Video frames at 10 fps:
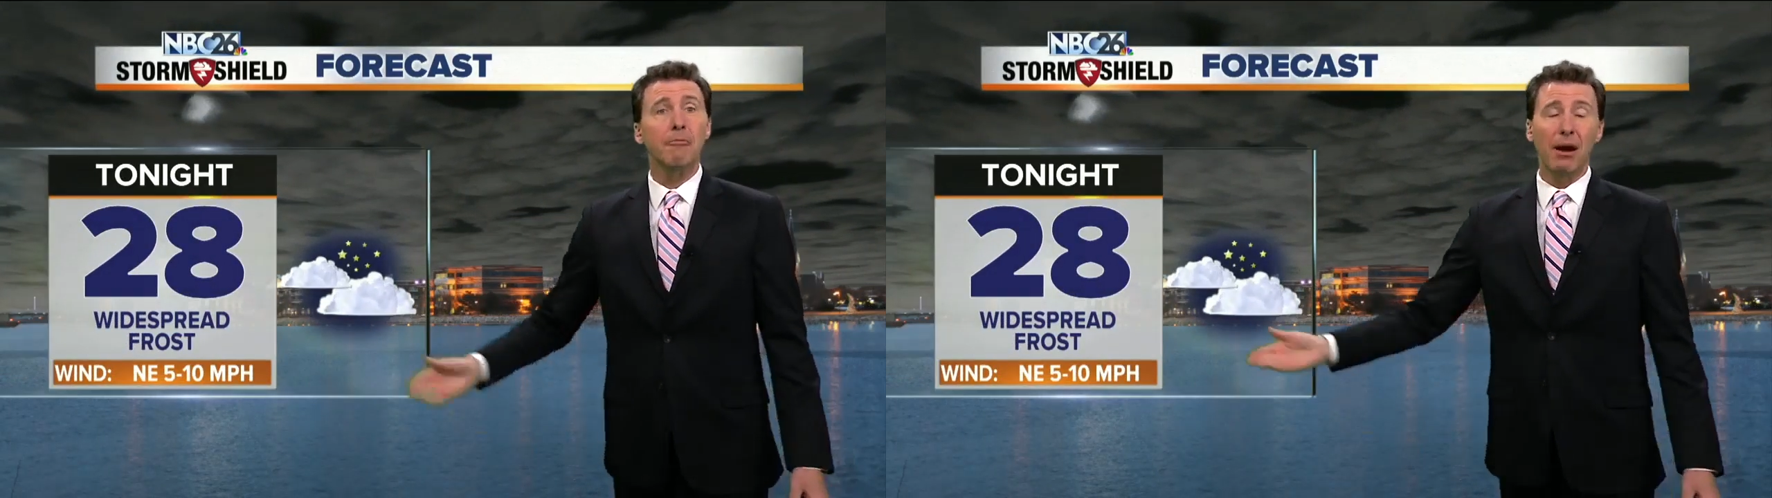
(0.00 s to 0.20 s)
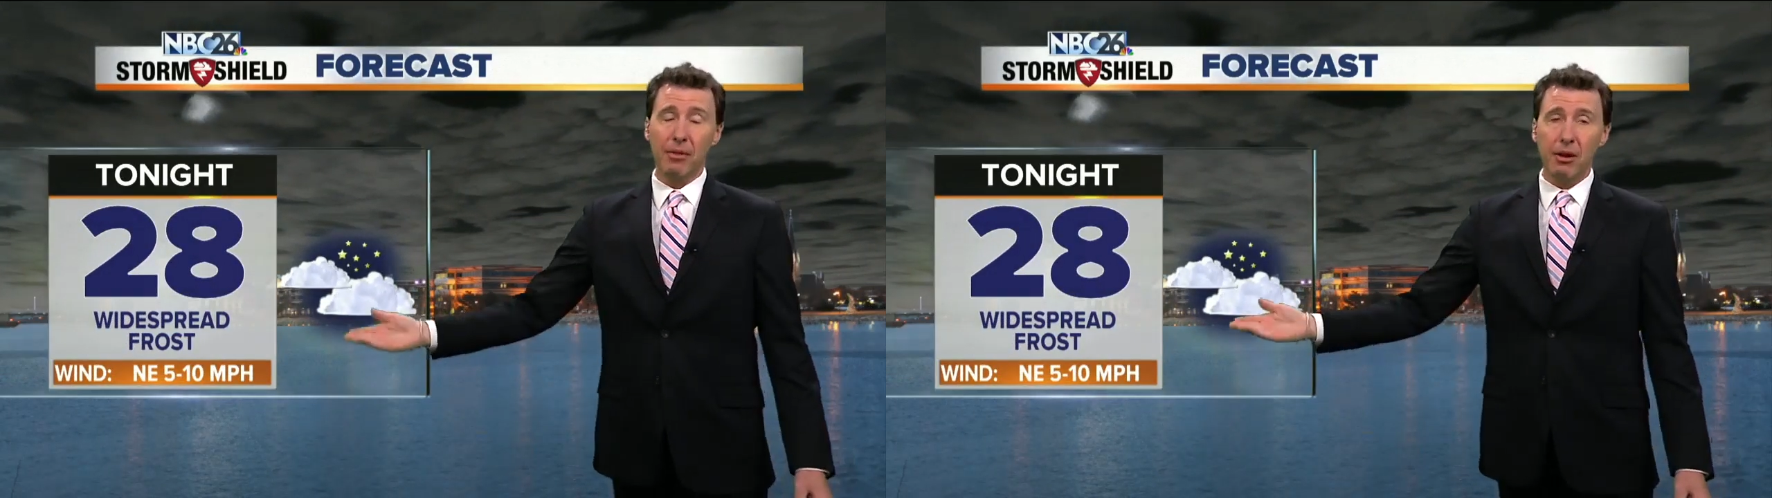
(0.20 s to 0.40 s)

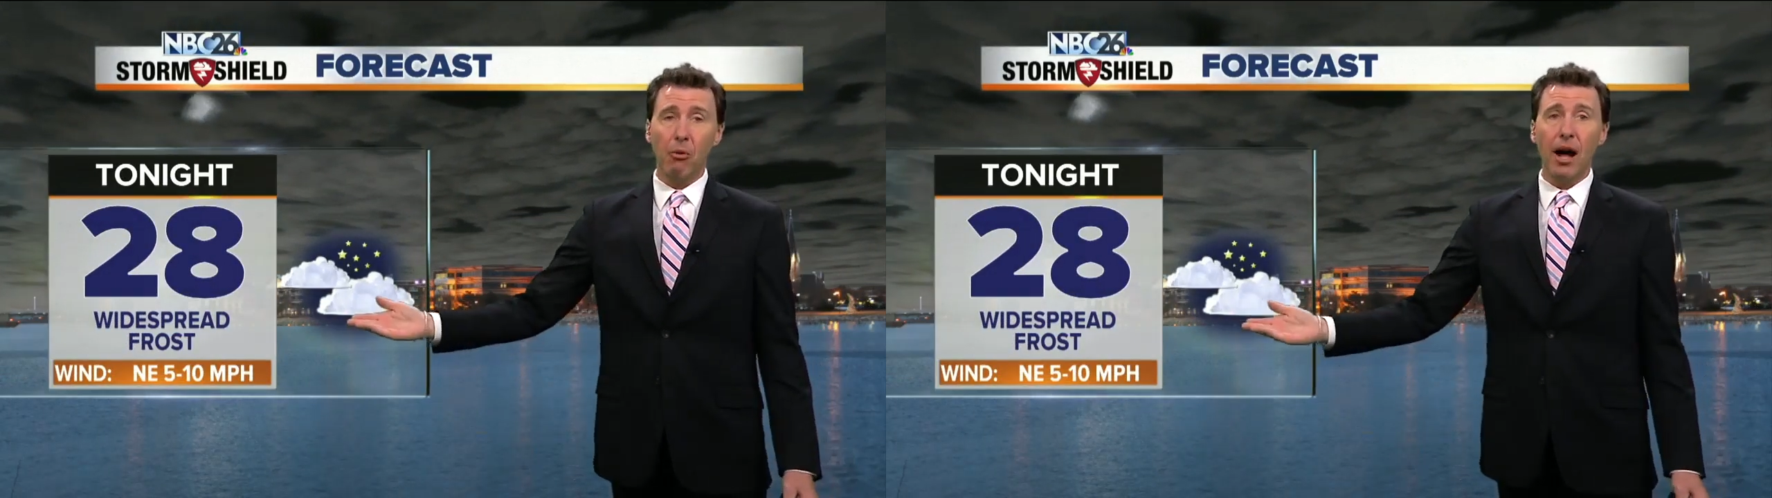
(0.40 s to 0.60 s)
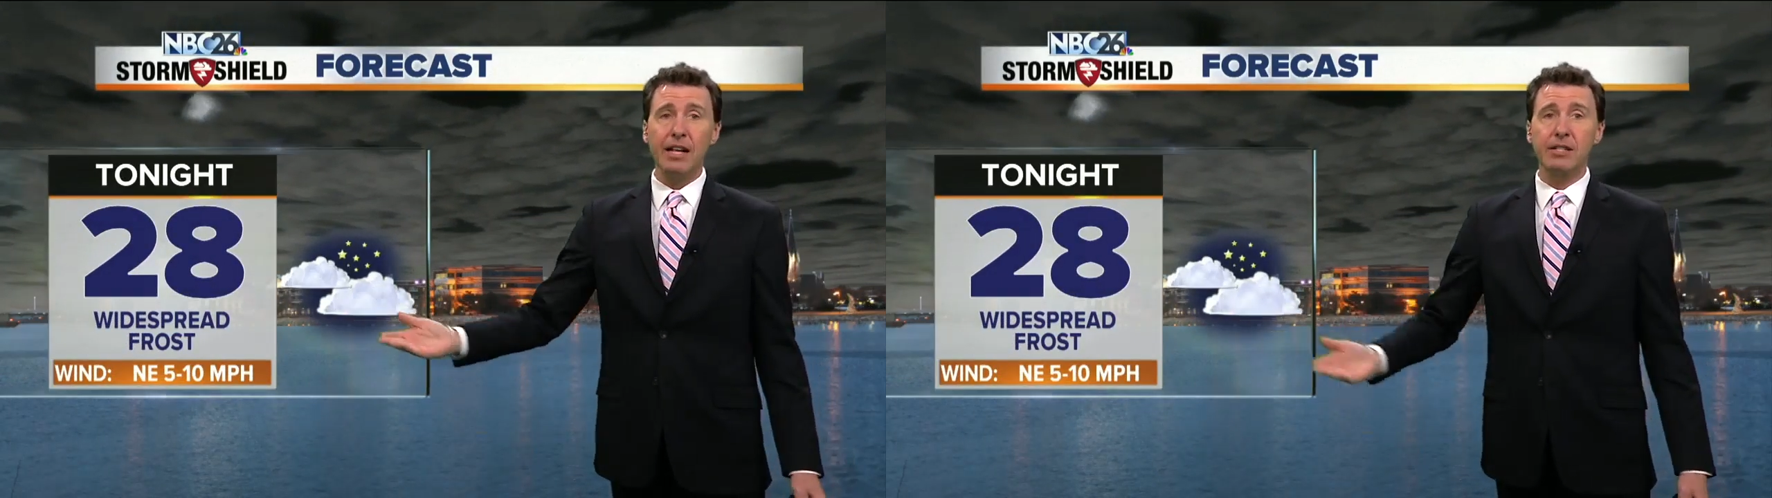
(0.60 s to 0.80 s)
probably a
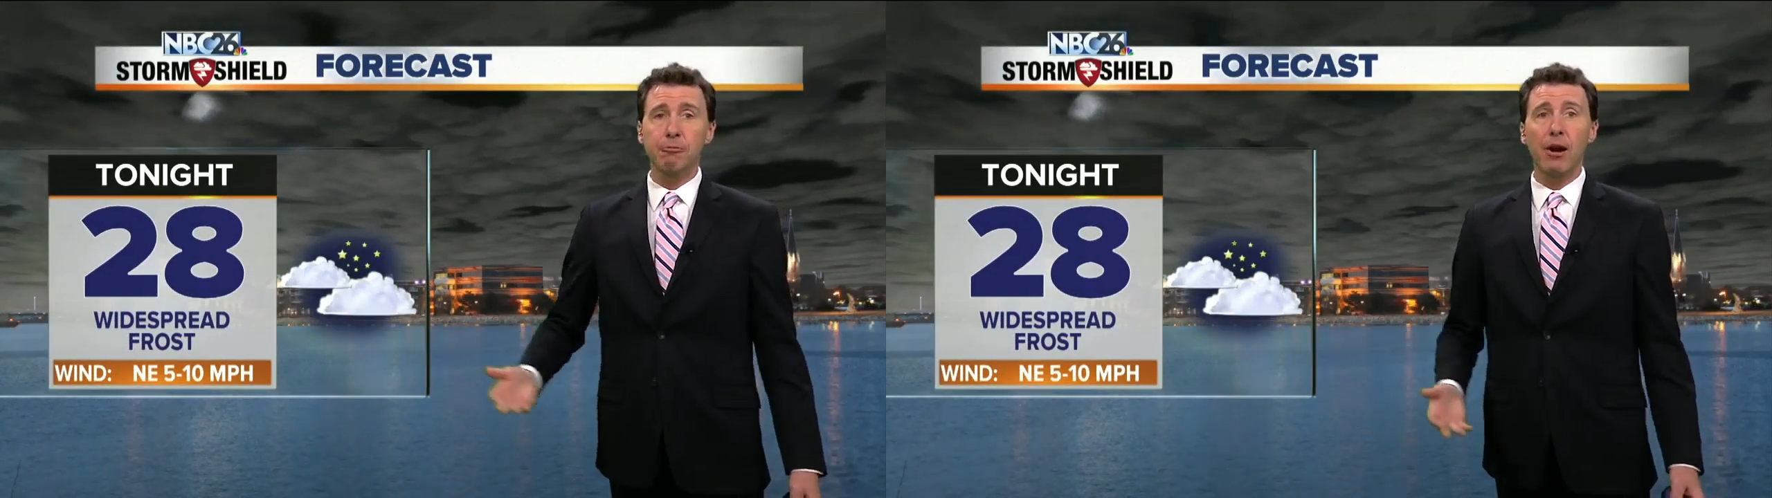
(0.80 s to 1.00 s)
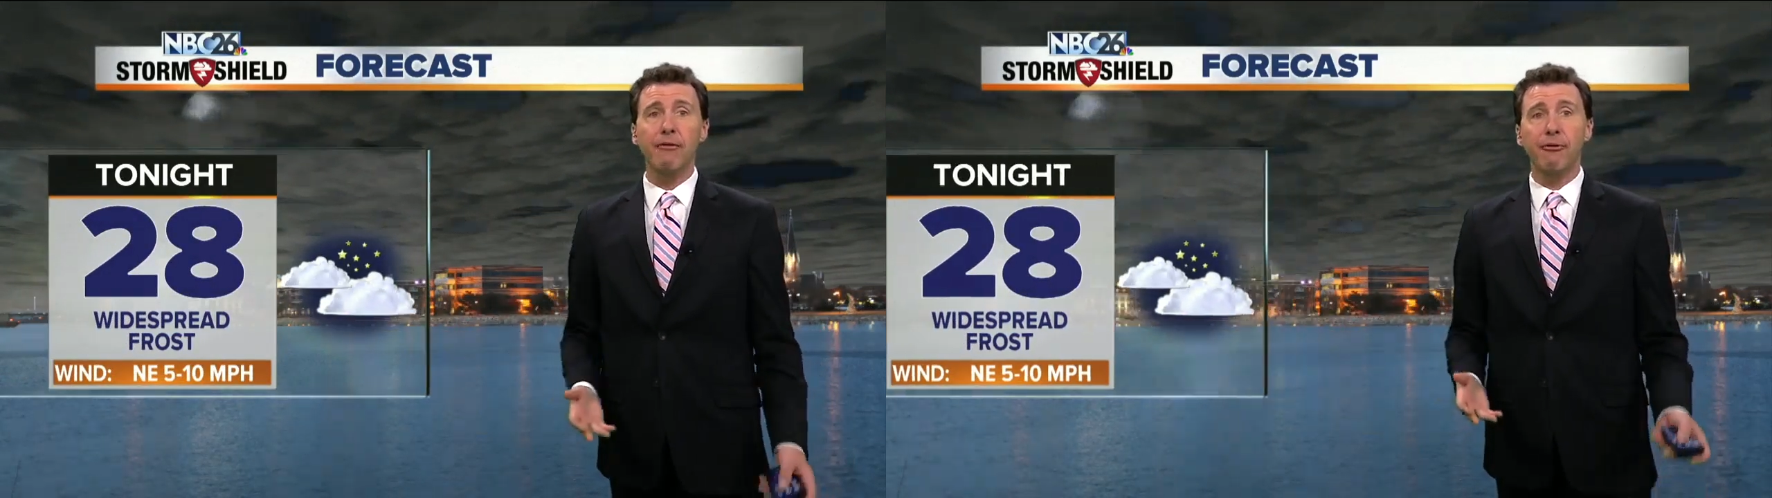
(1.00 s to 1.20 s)

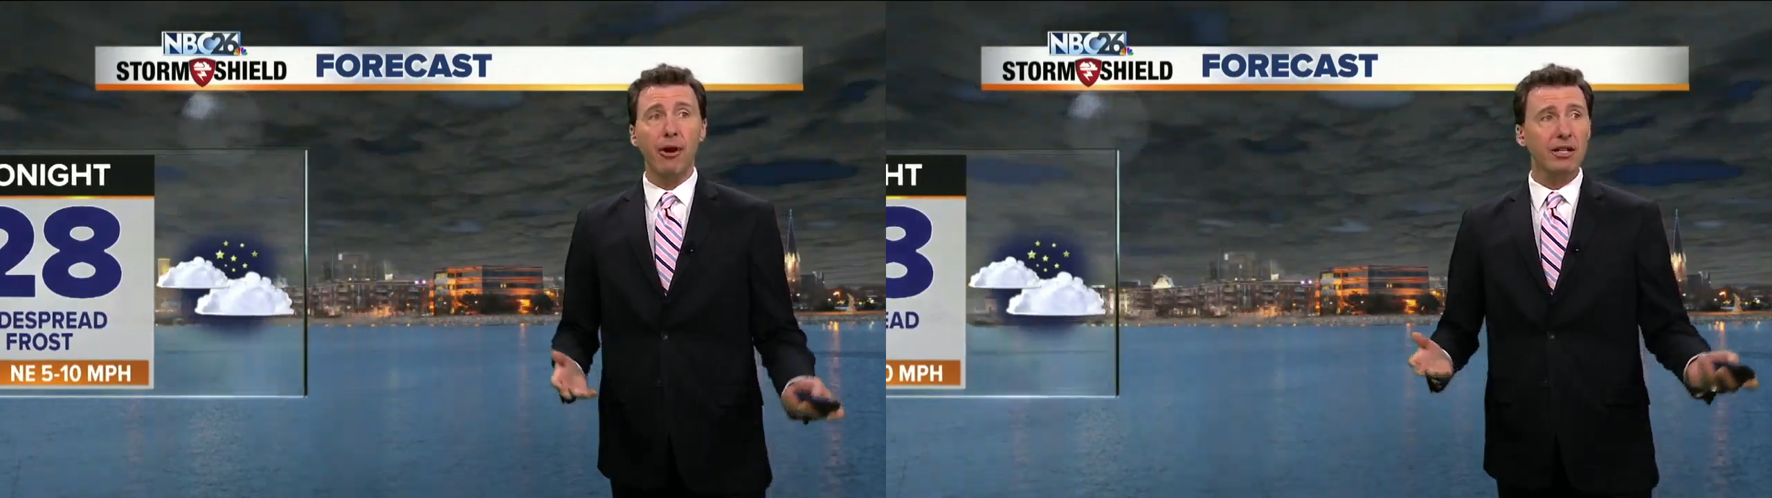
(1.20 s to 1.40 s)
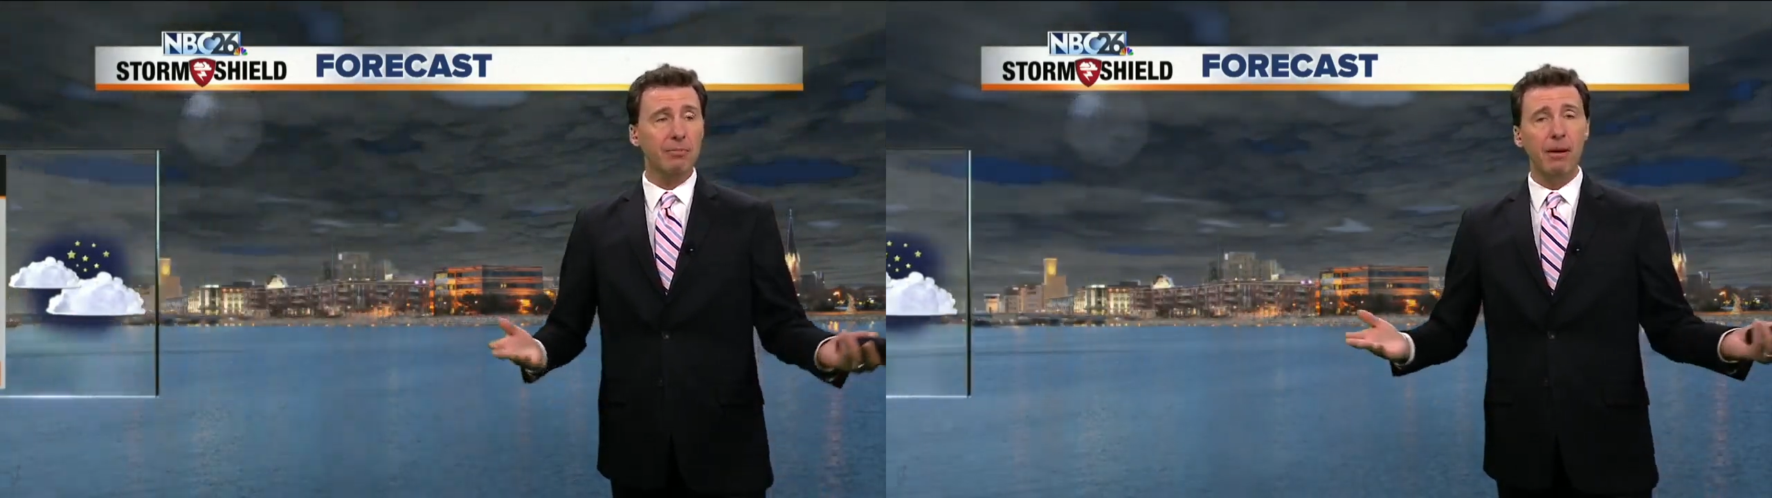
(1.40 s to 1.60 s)
widespread
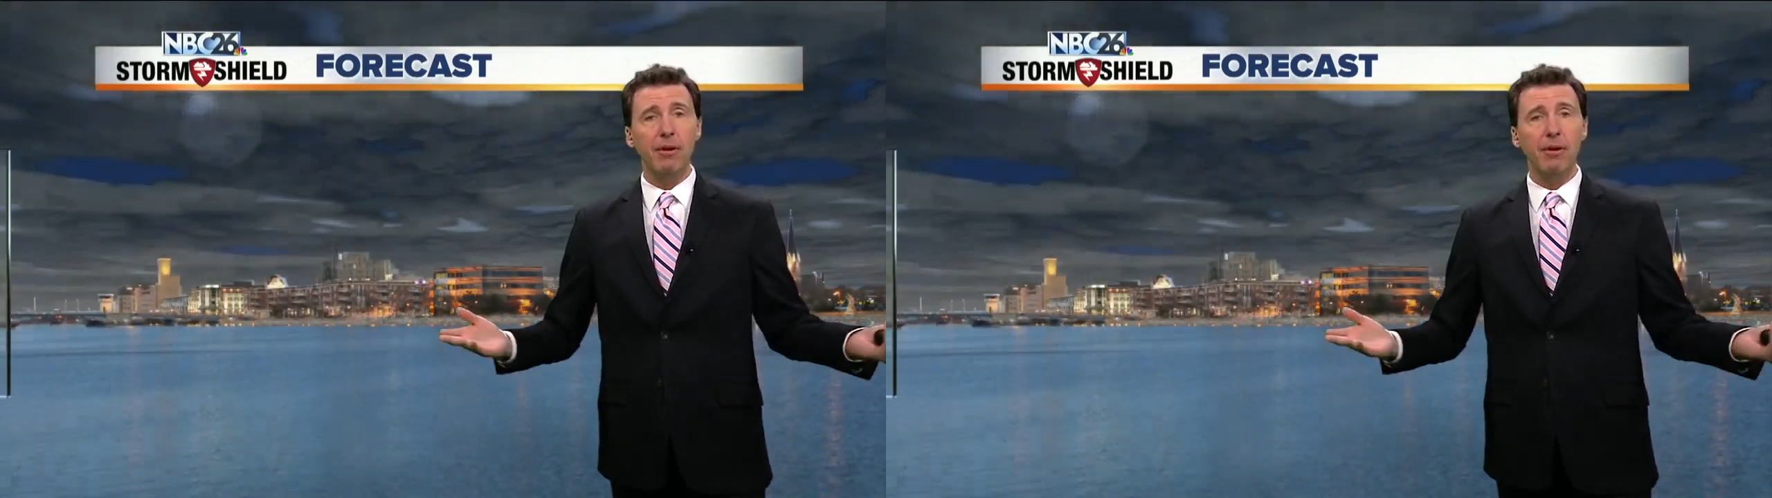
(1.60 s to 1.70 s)
frost,